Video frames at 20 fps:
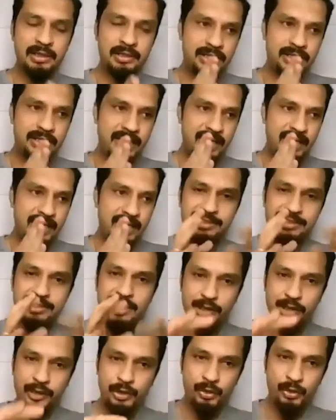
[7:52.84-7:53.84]
they
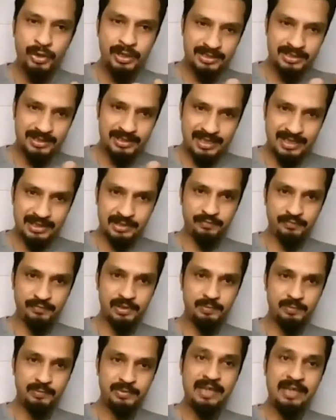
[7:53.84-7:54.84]
suck you inside the
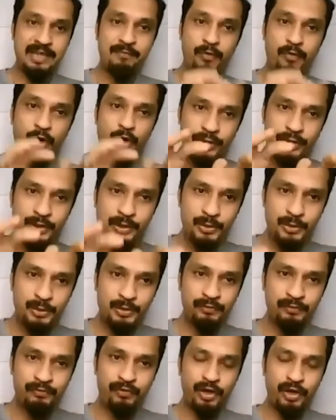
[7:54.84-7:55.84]
film. They want you
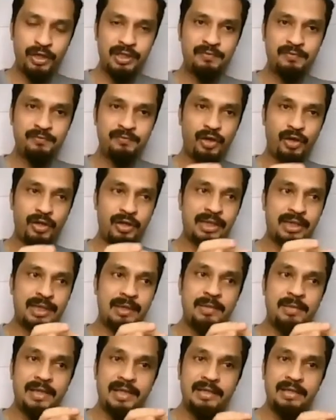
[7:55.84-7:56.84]
to fall in for
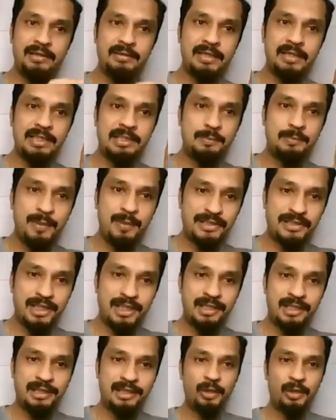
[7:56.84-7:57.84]
ke bhai ispe
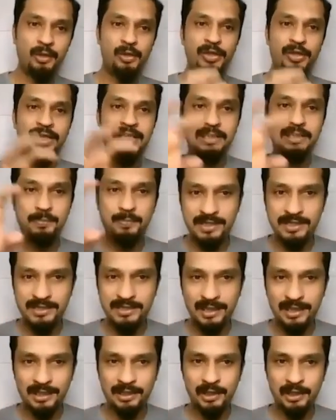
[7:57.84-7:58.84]
shak karo, ispe
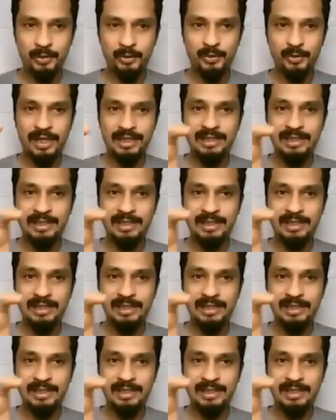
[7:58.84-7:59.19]
shak karo.